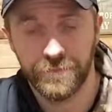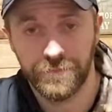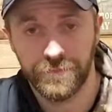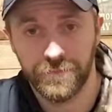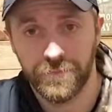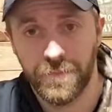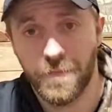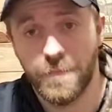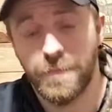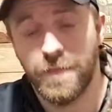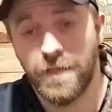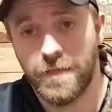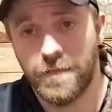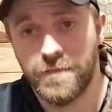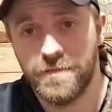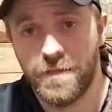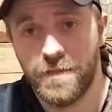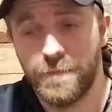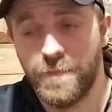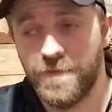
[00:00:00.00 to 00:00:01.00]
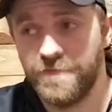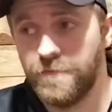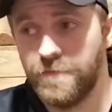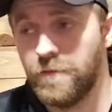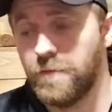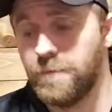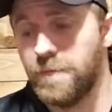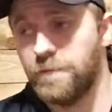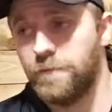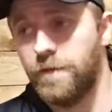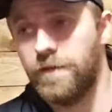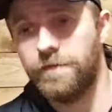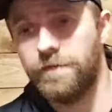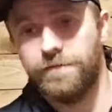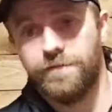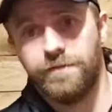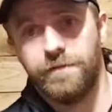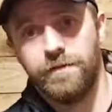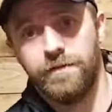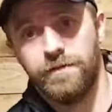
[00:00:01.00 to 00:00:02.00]
But like I said before, my wife,
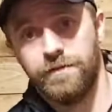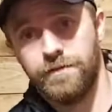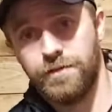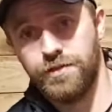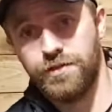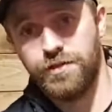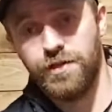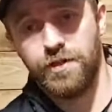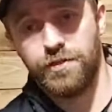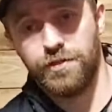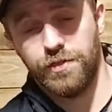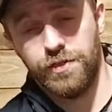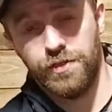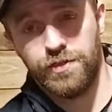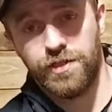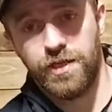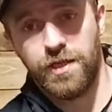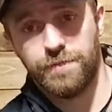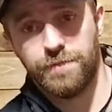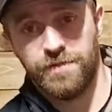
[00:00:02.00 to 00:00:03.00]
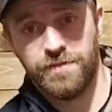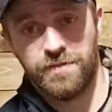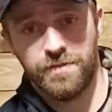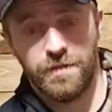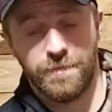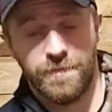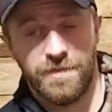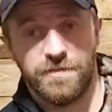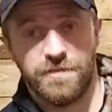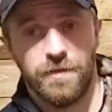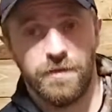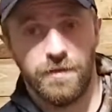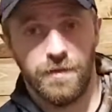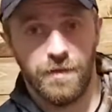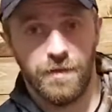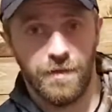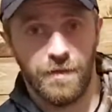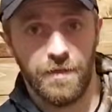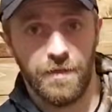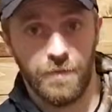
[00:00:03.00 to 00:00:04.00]
she's changing her job. She's going to be starting
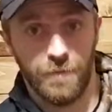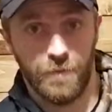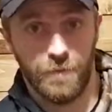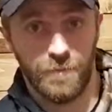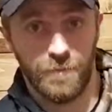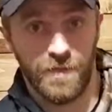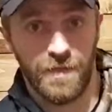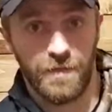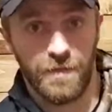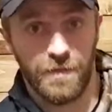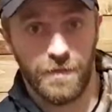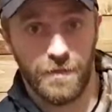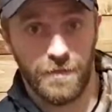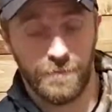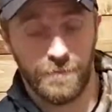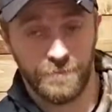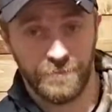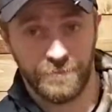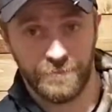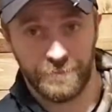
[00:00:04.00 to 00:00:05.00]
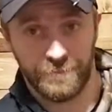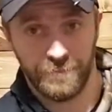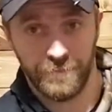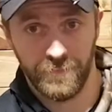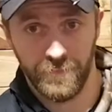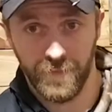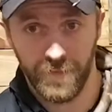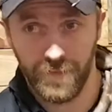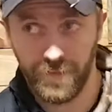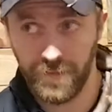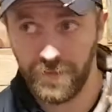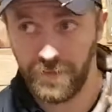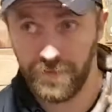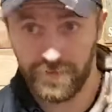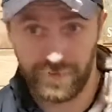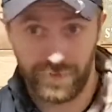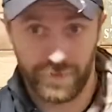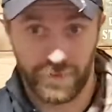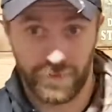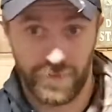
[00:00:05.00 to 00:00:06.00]
an in-home daycare.
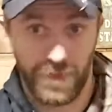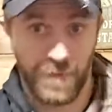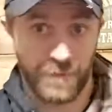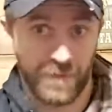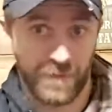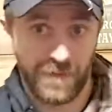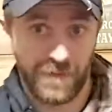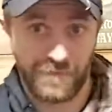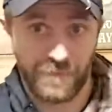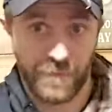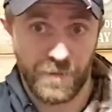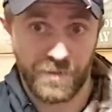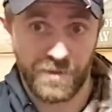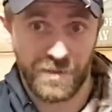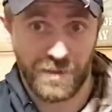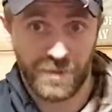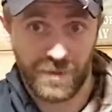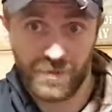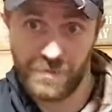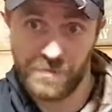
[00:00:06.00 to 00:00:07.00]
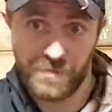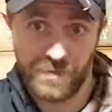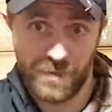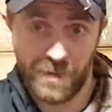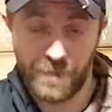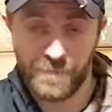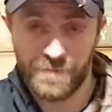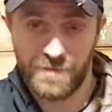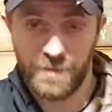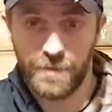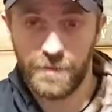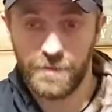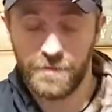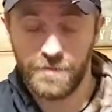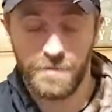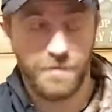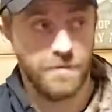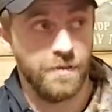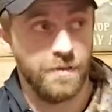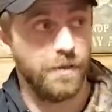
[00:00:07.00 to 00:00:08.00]
So I'm going to have a bunch of kids
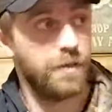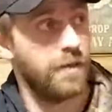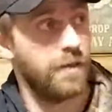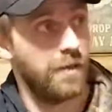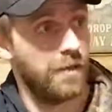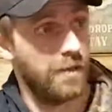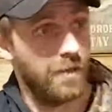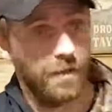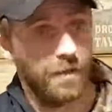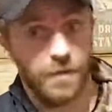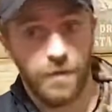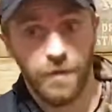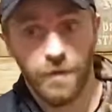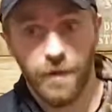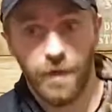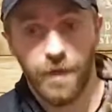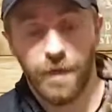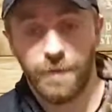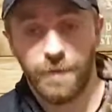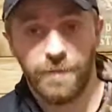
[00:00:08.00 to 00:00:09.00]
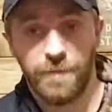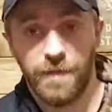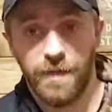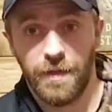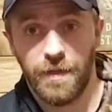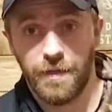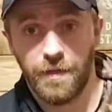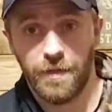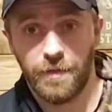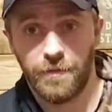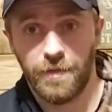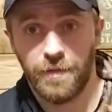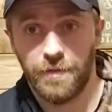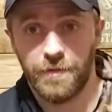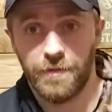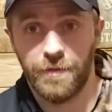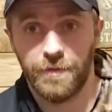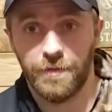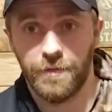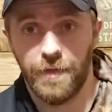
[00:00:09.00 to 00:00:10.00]
upstairs, and I'm going to be hanging out down
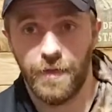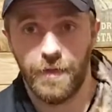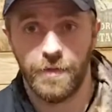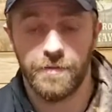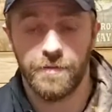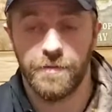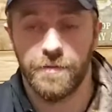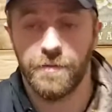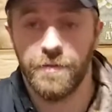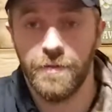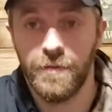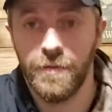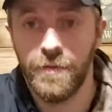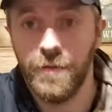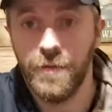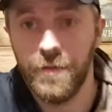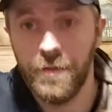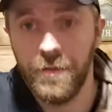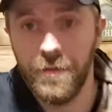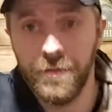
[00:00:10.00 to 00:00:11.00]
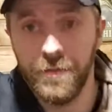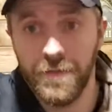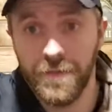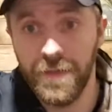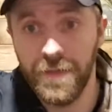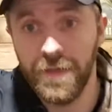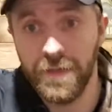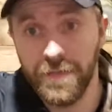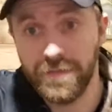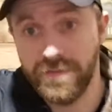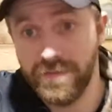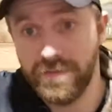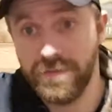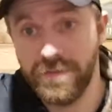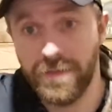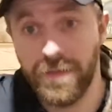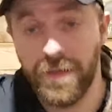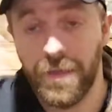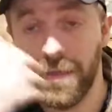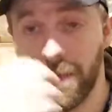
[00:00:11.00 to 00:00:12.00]
here a lot during the day because
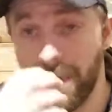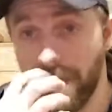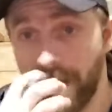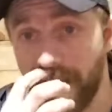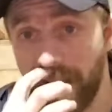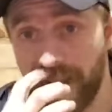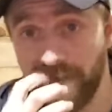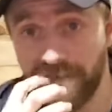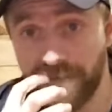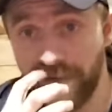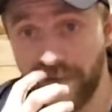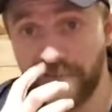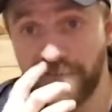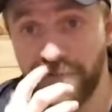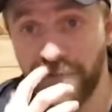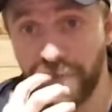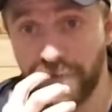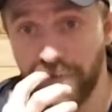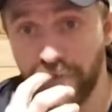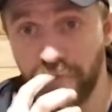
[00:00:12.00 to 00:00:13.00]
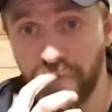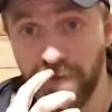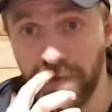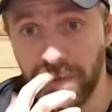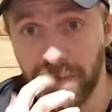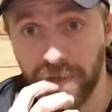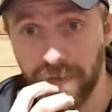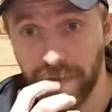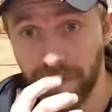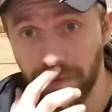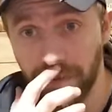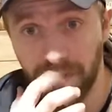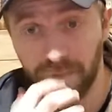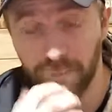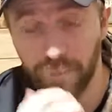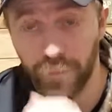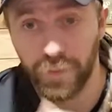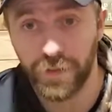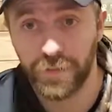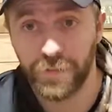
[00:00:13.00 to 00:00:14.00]
I have off during the week
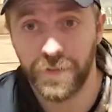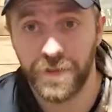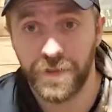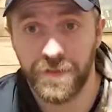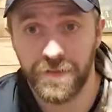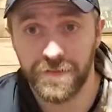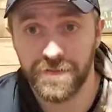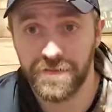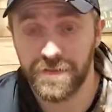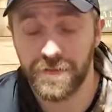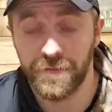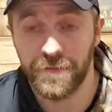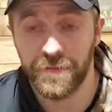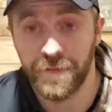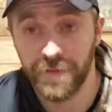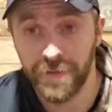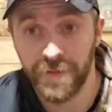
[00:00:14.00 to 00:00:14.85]
and work weekends, so